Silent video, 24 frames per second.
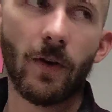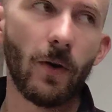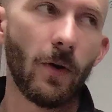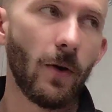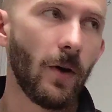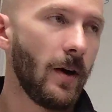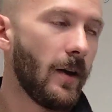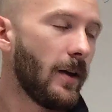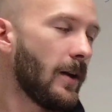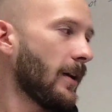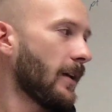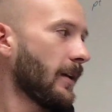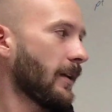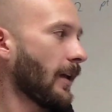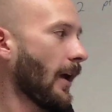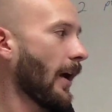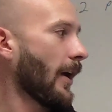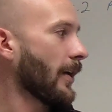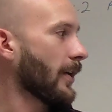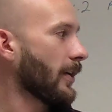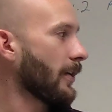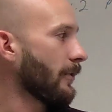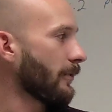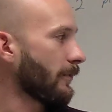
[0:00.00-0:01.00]
though,
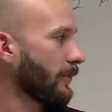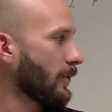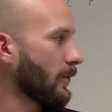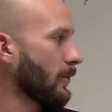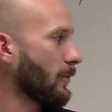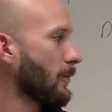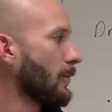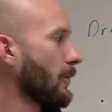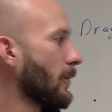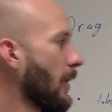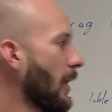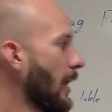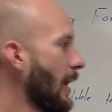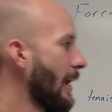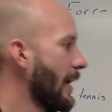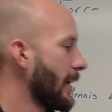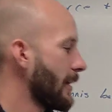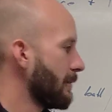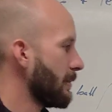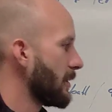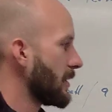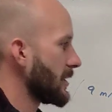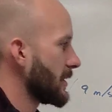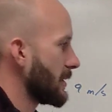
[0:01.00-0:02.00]
yeah, if you
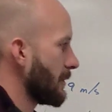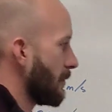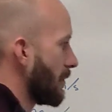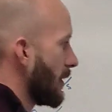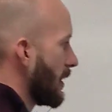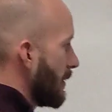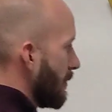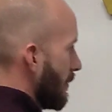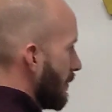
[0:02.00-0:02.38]
had a piece of